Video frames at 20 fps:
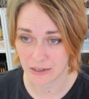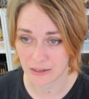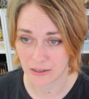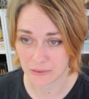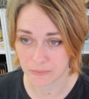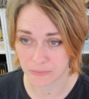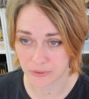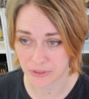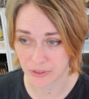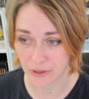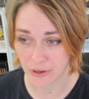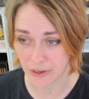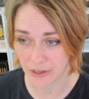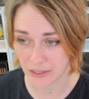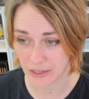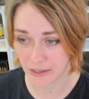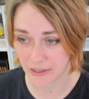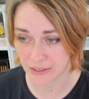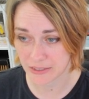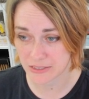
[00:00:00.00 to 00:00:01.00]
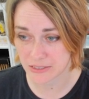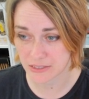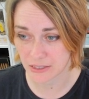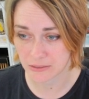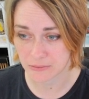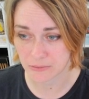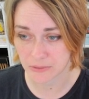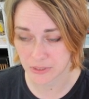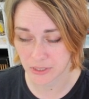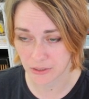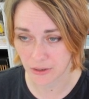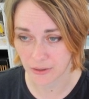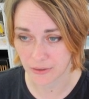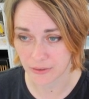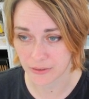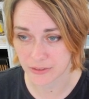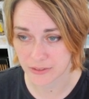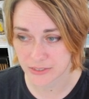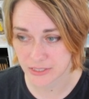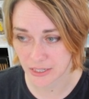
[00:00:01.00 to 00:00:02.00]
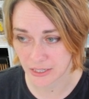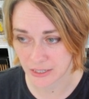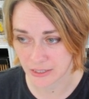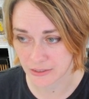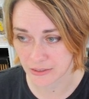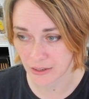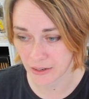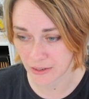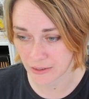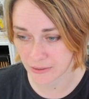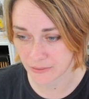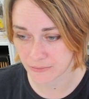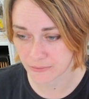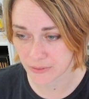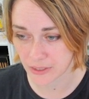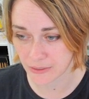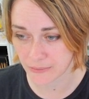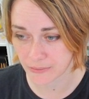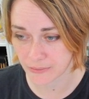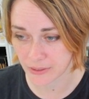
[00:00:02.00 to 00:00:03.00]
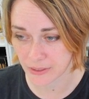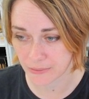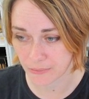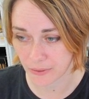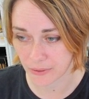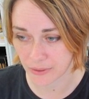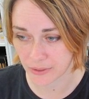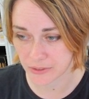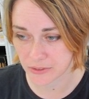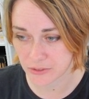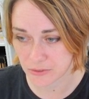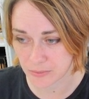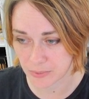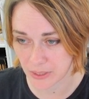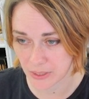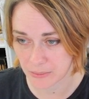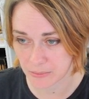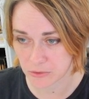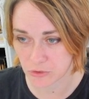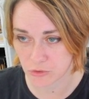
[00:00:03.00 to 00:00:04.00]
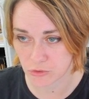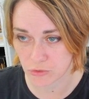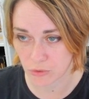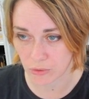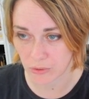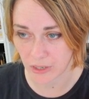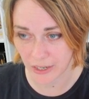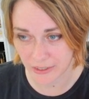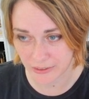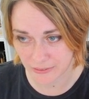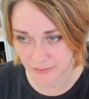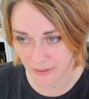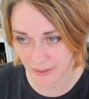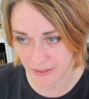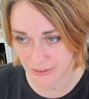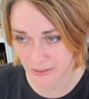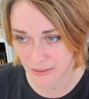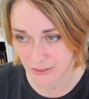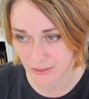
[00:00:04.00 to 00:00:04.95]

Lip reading: with the highlights and with the colors. And I really, really wanted to be able to draw like that.